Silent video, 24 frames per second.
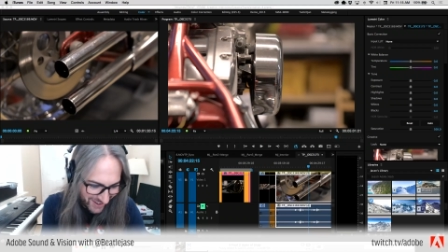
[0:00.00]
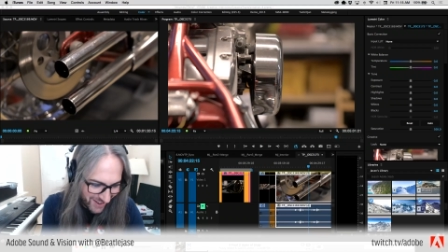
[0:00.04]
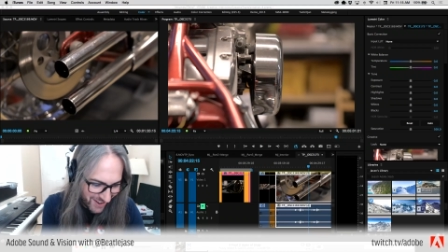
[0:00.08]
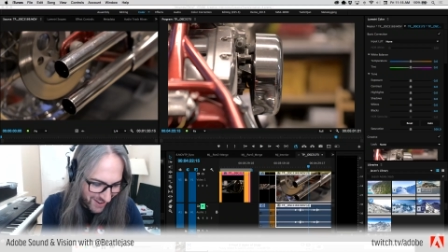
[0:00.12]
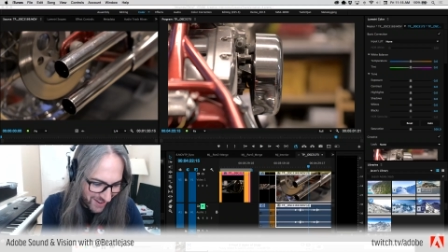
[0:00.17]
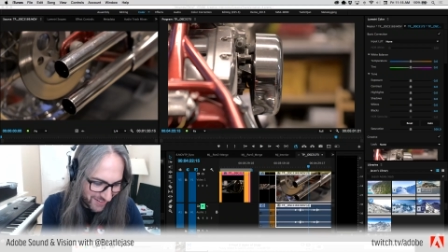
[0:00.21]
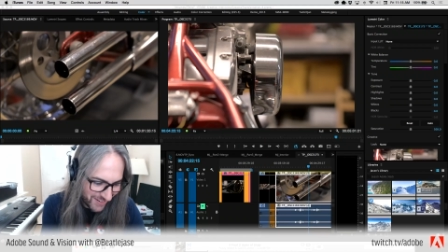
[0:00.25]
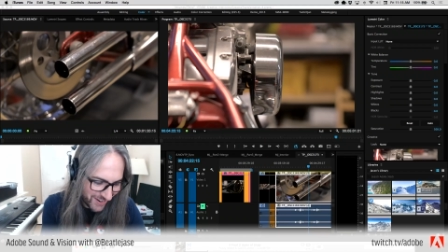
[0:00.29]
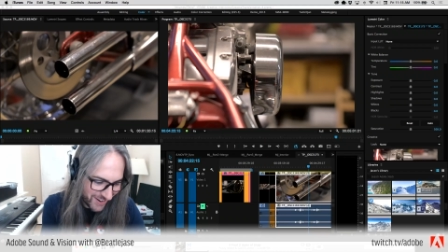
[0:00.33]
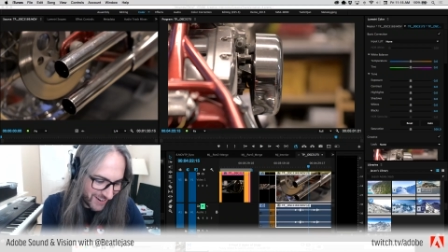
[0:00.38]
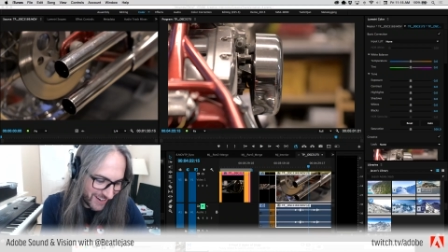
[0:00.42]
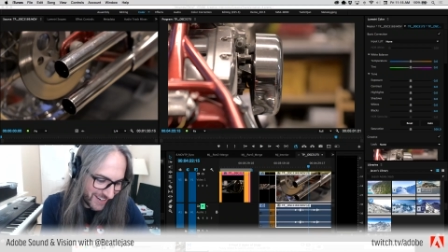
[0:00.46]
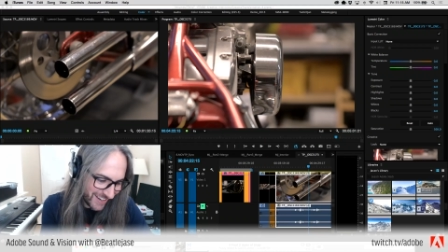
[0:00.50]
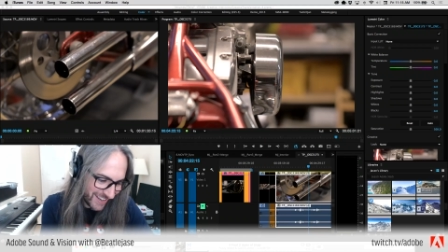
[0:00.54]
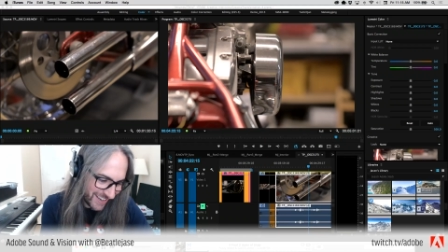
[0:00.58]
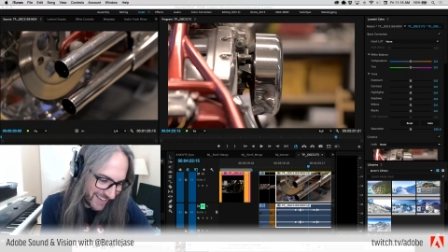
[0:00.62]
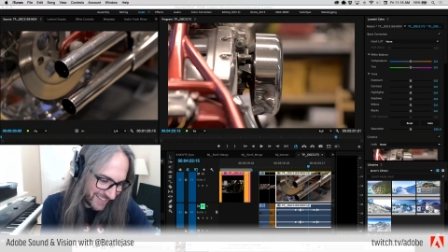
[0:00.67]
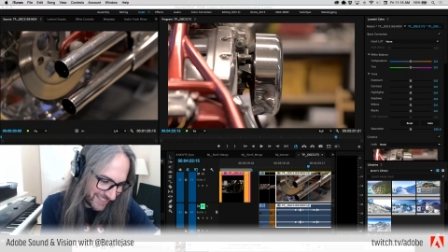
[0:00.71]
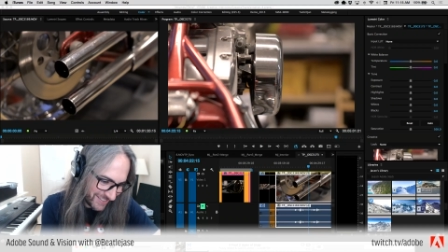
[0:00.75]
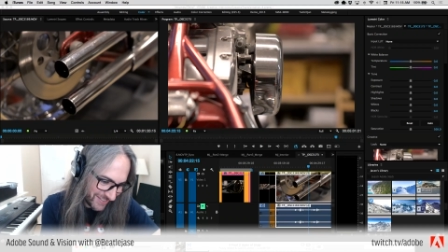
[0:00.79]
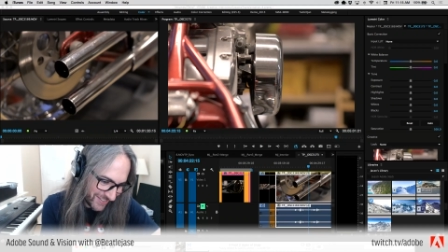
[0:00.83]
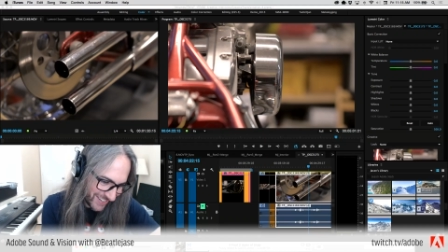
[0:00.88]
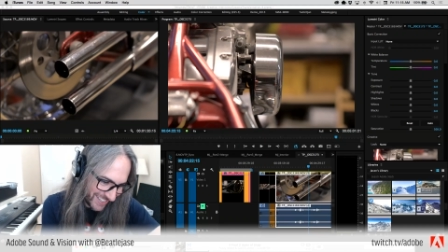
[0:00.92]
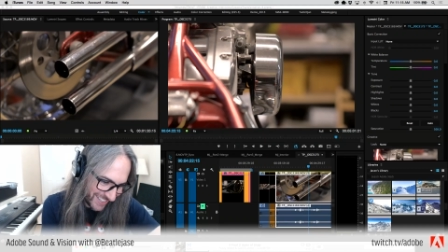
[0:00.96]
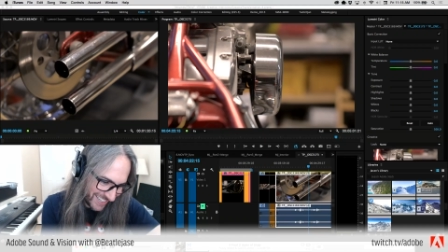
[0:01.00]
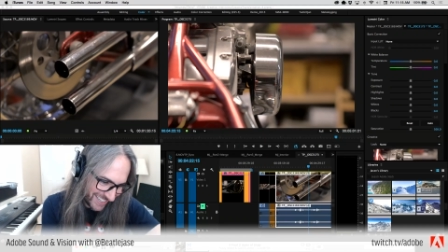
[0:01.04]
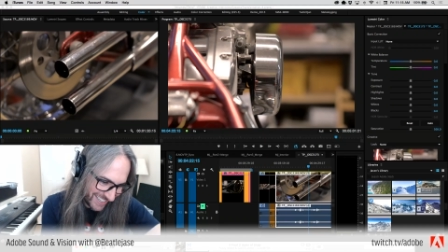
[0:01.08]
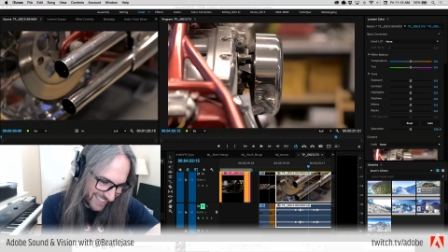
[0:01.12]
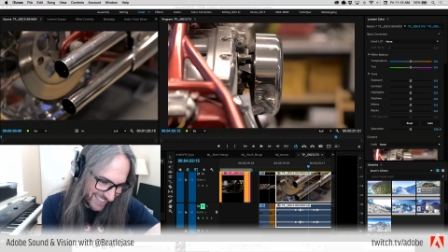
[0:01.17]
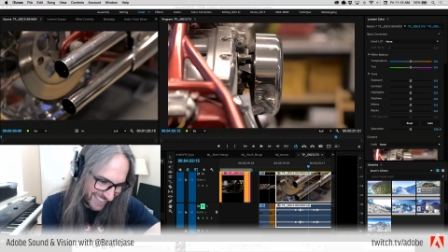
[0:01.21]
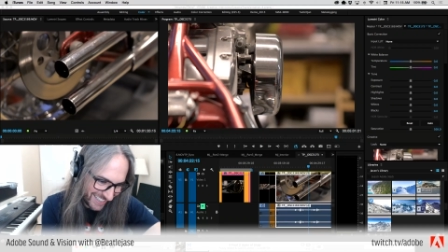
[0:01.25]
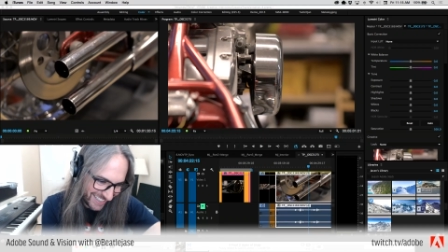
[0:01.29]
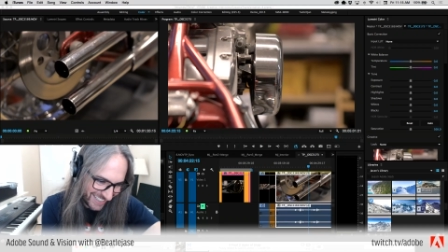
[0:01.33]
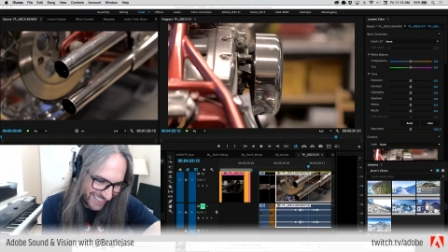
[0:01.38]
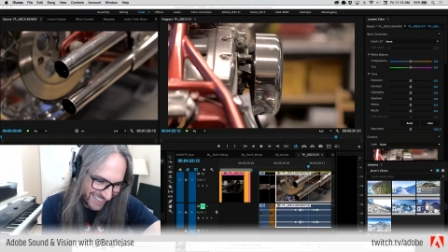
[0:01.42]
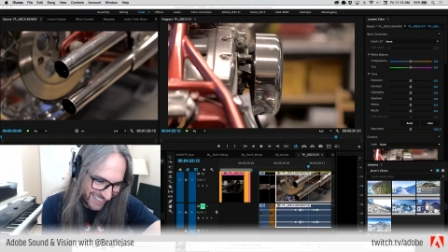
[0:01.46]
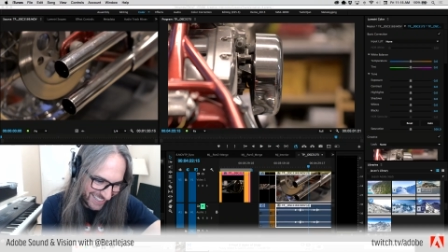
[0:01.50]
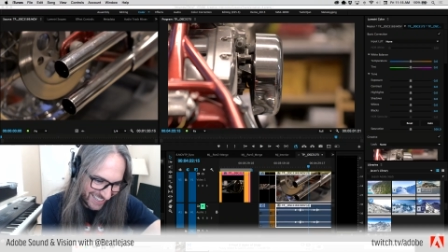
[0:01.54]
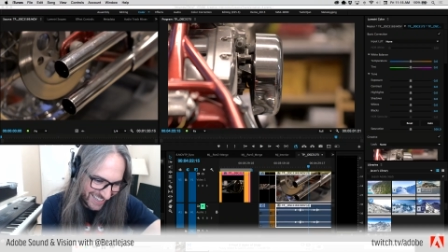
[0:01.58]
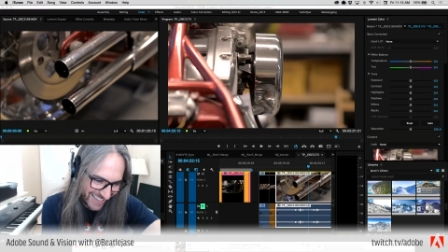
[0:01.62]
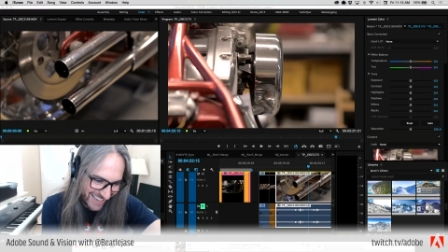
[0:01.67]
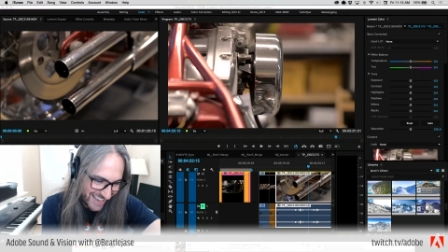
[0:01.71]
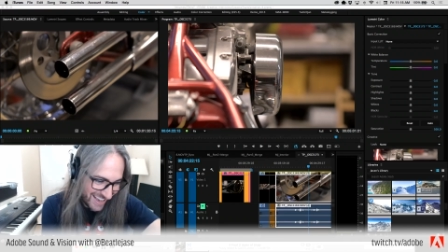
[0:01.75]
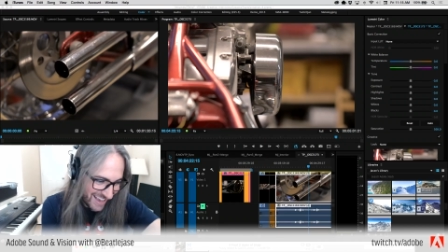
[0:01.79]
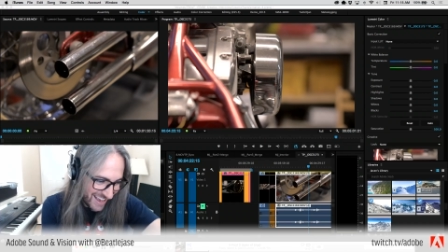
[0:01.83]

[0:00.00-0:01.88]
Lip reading: Oh, very nice, Paulina.